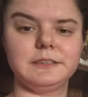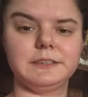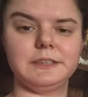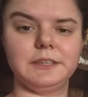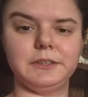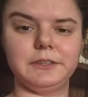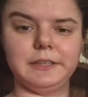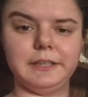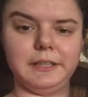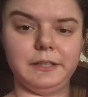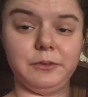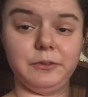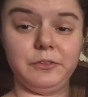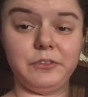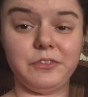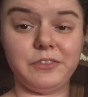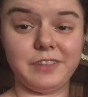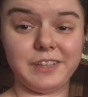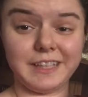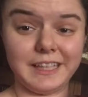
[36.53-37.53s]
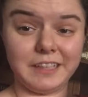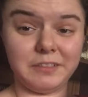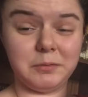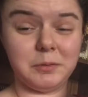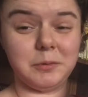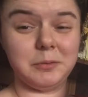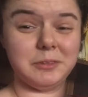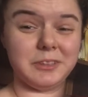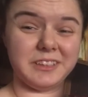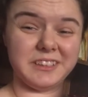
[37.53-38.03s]
so they don't stick out of
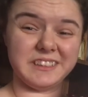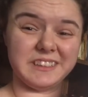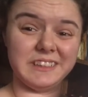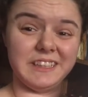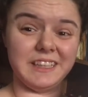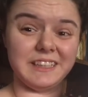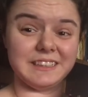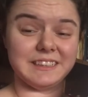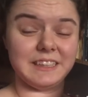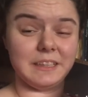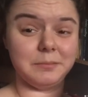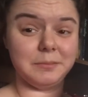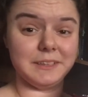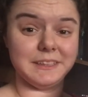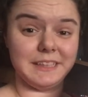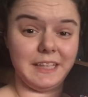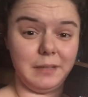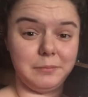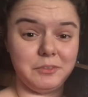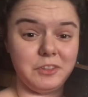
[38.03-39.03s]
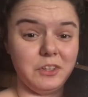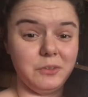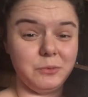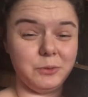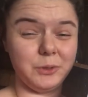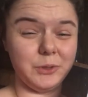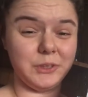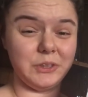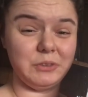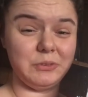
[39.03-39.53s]
my book because a lot of time the tabs get
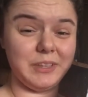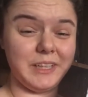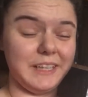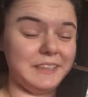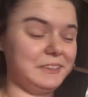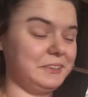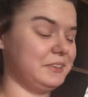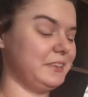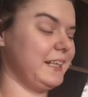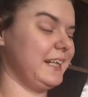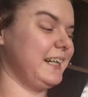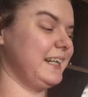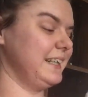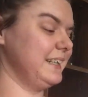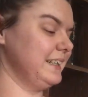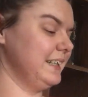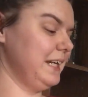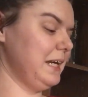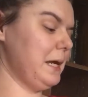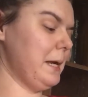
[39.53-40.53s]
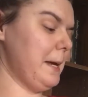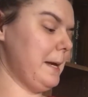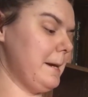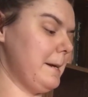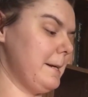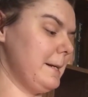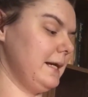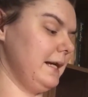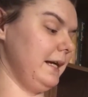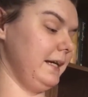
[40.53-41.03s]
ruined when I do that
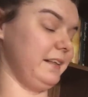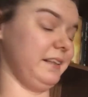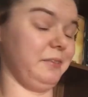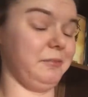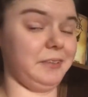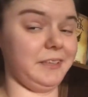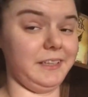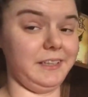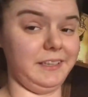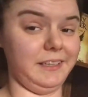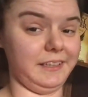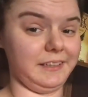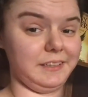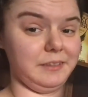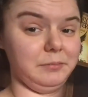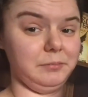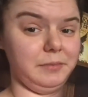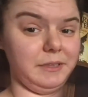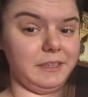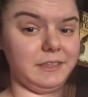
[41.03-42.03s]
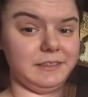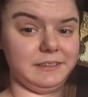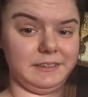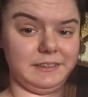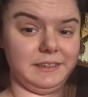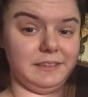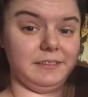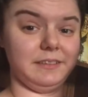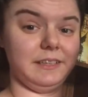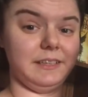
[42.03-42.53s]
and I really like them because
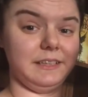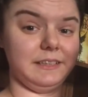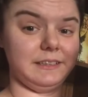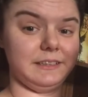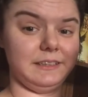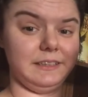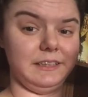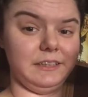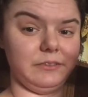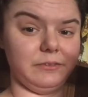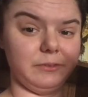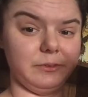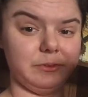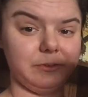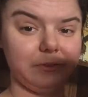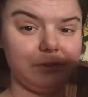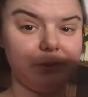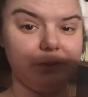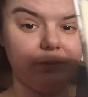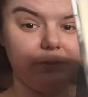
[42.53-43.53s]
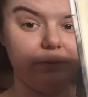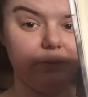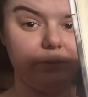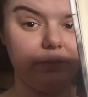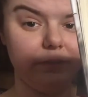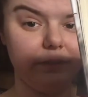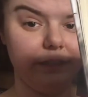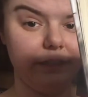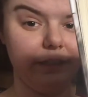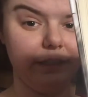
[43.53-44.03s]
they're like see-through
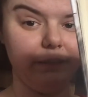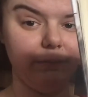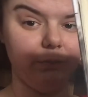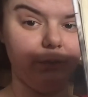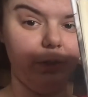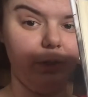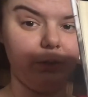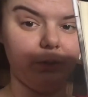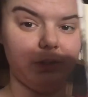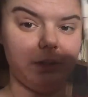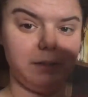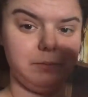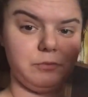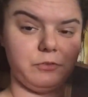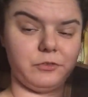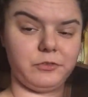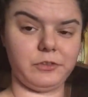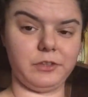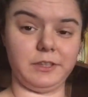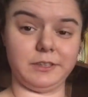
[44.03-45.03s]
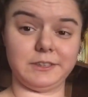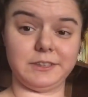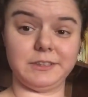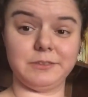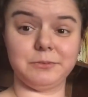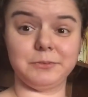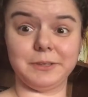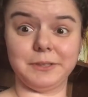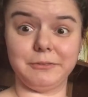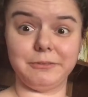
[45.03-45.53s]
so it won't
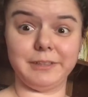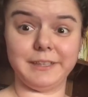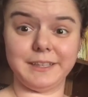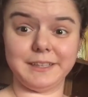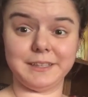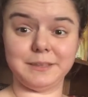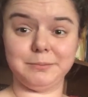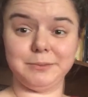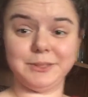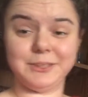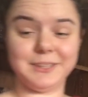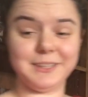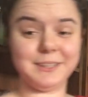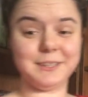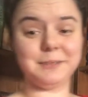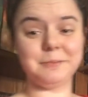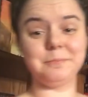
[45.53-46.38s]
obstruct rereading the book